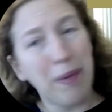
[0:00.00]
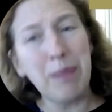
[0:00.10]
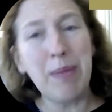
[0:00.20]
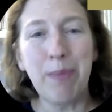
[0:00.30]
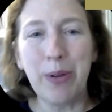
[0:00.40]
many
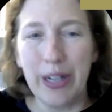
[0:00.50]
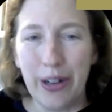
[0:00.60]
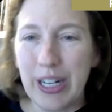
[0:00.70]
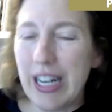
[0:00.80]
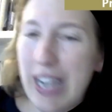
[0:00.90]
people
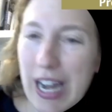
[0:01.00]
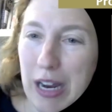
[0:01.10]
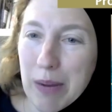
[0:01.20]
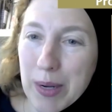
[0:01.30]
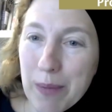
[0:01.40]
here can
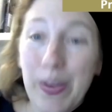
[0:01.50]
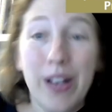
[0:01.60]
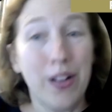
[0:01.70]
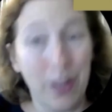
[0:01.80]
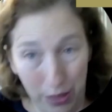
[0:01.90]
name
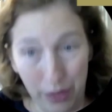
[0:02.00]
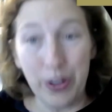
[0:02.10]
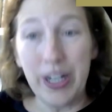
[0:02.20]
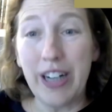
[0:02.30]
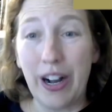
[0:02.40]

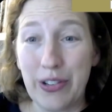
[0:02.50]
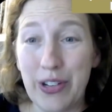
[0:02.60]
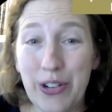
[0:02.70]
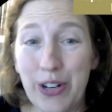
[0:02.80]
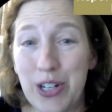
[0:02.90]
3
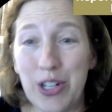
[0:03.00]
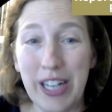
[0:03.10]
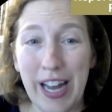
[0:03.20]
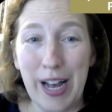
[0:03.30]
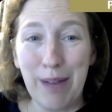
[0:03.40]
concentration
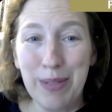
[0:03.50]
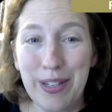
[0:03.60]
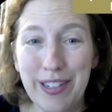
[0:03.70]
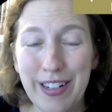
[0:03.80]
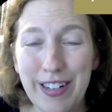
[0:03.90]

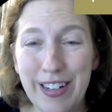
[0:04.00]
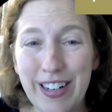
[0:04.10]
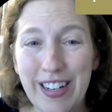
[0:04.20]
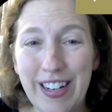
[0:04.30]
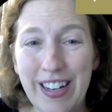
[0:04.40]
camps?
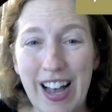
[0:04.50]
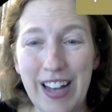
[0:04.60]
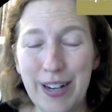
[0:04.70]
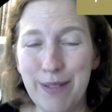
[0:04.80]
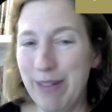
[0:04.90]

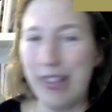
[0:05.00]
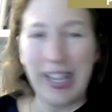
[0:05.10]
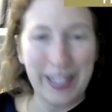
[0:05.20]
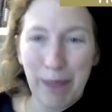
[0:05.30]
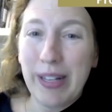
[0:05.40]
And,
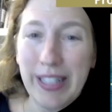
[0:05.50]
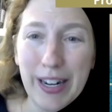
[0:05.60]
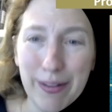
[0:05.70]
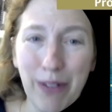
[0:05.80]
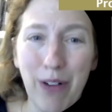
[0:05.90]
that's something
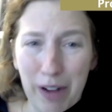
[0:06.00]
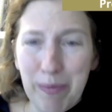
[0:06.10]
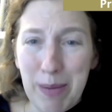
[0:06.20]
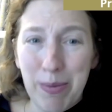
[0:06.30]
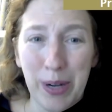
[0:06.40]
that a lot of
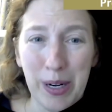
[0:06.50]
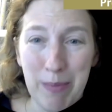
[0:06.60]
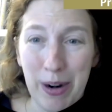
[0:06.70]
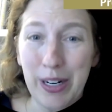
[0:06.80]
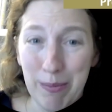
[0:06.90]
people in an
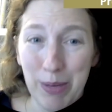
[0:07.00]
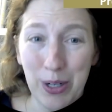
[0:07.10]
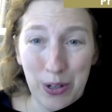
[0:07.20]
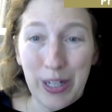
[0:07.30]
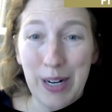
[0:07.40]
American
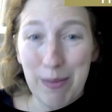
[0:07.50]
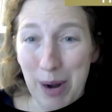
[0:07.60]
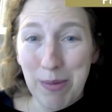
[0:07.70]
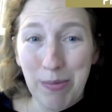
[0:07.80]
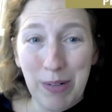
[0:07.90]
bookstore can
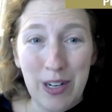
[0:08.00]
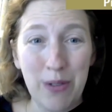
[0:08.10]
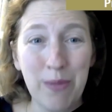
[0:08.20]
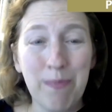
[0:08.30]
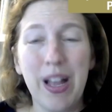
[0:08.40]
probably
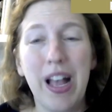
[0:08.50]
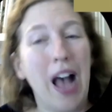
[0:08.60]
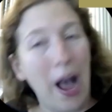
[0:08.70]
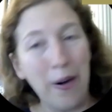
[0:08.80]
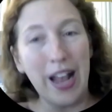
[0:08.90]
do.
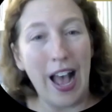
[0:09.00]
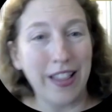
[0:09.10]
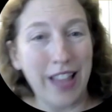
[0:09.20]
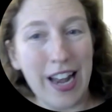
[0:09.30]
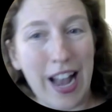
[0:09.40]
I would
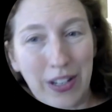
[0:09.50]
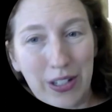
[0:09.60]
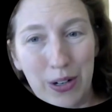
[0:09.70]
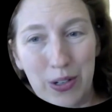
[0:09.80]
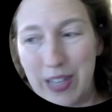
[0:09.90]
then
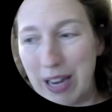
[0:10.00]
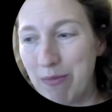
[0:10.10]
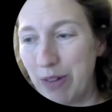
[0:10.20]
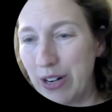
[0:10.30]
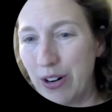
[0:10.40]
ask those
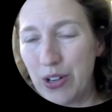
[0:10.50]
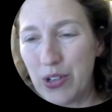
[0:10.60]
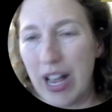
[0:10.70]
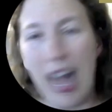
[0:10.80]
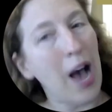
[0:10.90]
same
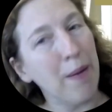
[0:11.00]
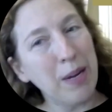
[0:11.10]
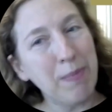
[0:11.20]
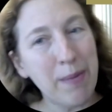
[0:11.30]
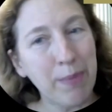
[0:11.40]
readers, how
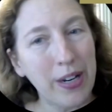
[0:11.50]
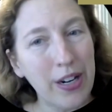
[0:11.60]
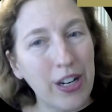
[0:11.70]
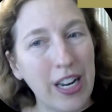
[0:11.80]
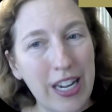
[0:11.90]
many people
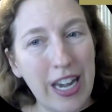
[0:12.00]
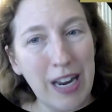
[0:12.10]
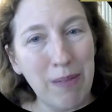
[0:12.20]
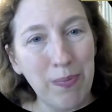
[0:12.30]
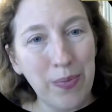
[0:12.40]
here can
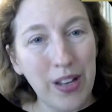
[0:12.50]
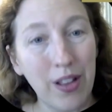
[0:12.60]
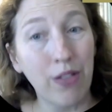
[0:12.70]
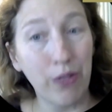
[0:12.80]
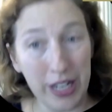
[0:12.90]
name
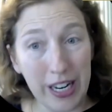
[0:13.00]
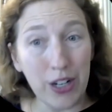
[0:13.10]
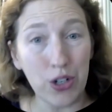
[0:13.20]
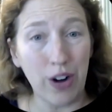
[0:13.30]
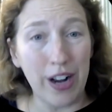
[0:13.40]
3
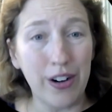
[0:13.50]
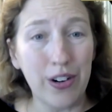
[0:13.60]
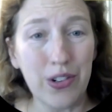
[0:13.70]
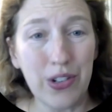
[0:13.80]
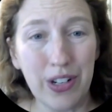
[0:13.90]
Yiddish
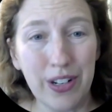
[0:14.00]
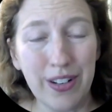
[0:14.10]
writers?